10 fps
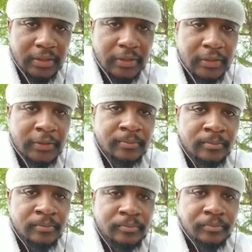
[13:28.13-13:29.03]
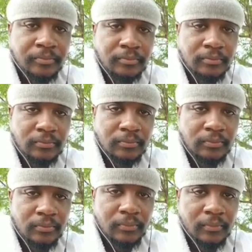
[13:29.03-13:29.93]

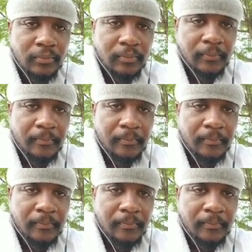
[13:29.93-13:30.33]
(no one is talking)